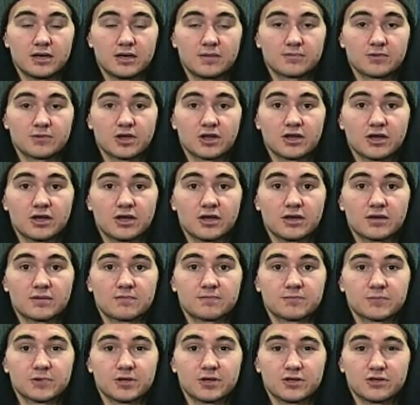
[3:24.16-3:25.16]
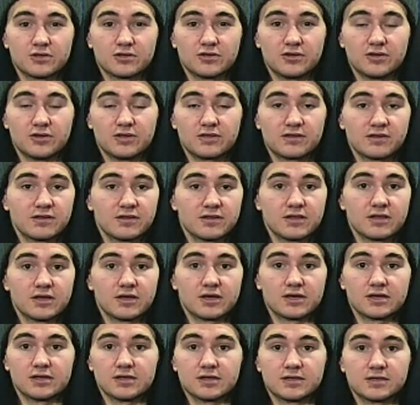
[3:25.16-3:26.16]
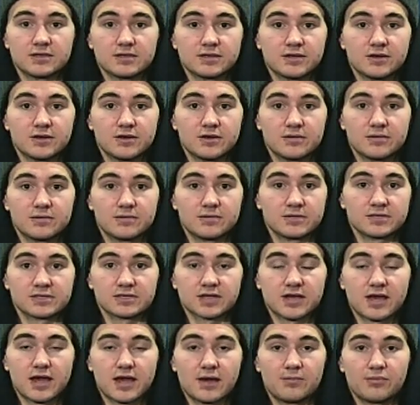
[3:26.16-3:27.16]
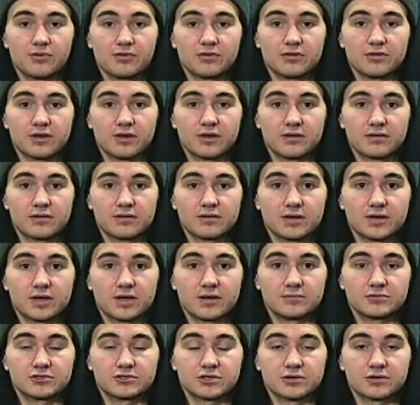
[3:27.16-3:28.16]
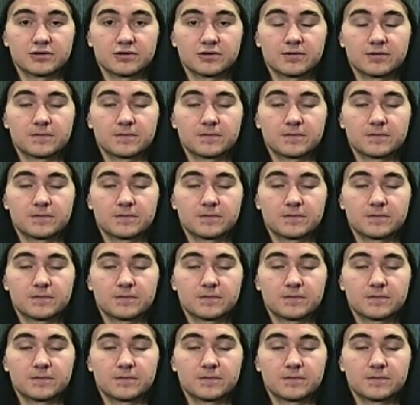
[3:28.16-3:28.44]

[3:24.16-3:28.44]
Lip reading: gonna do it, and it's gonna happen, I'm sure.